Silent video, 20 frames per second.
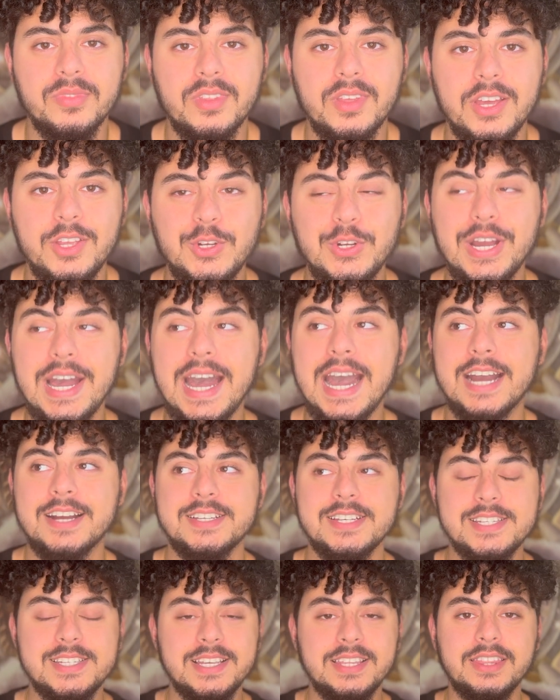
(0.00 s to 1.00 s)
and you're
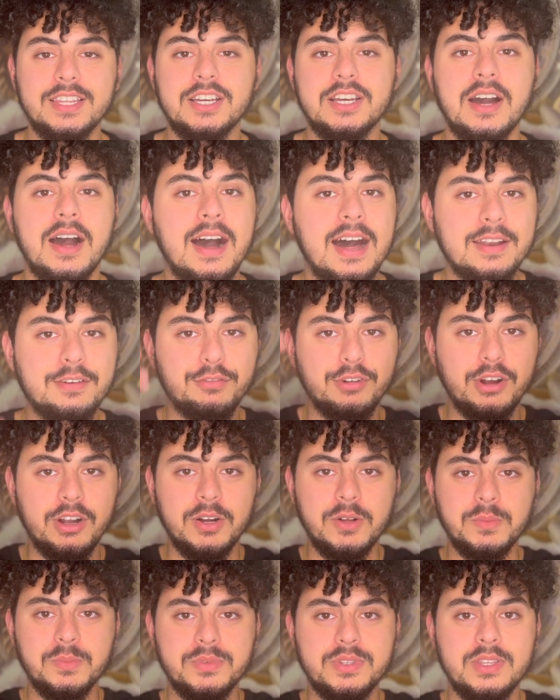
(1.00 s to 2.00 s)
accessing the God
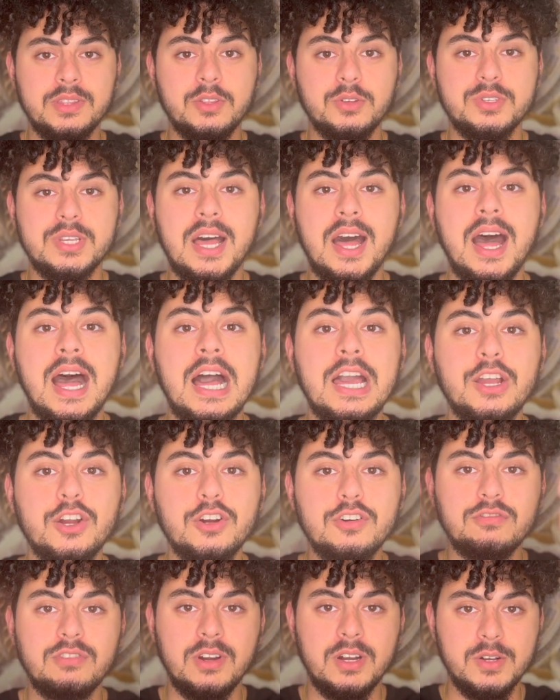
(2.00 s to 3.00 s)
realms and those higher
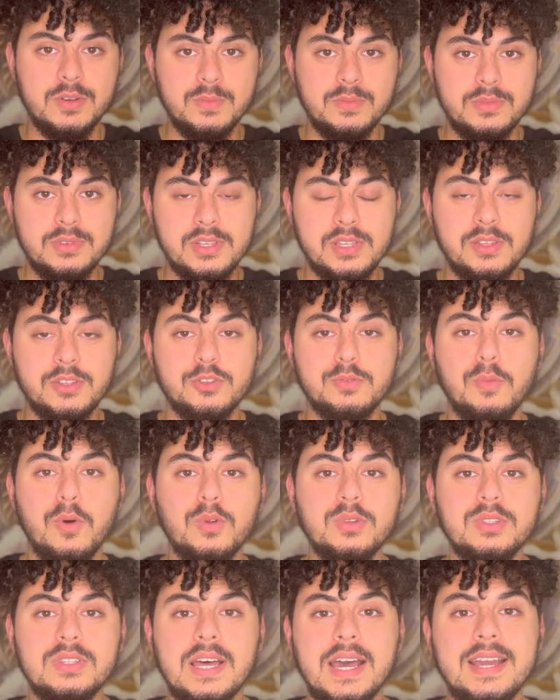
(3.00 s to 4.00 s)
realms and those
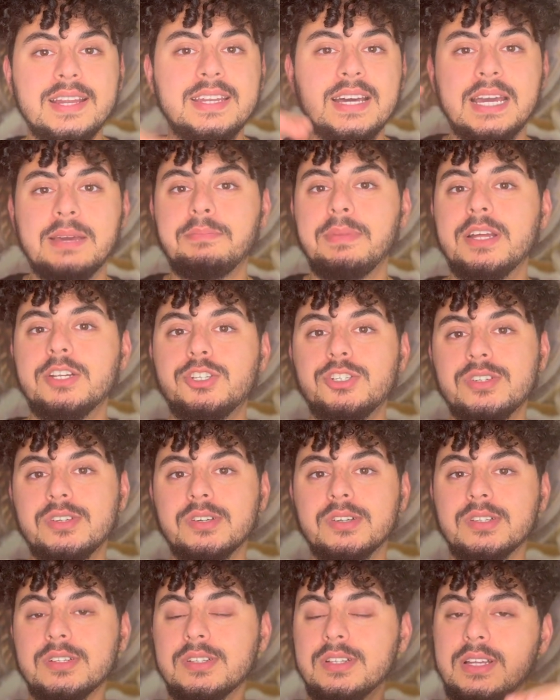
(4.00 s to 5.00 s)

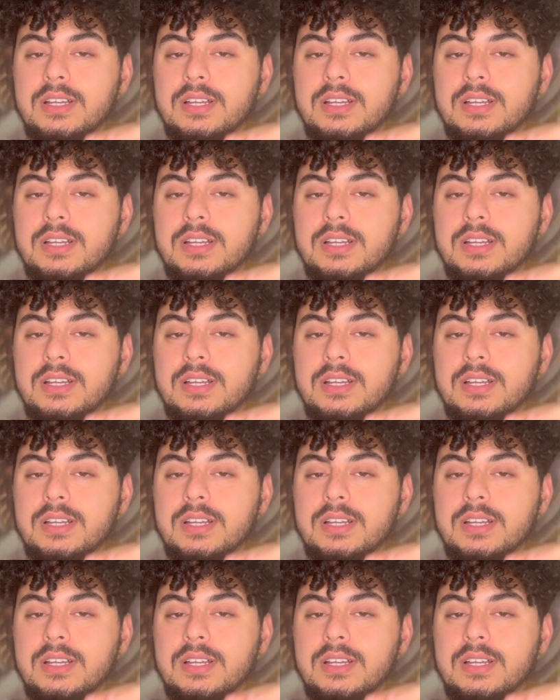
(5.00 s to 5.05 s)
multi-dimensional,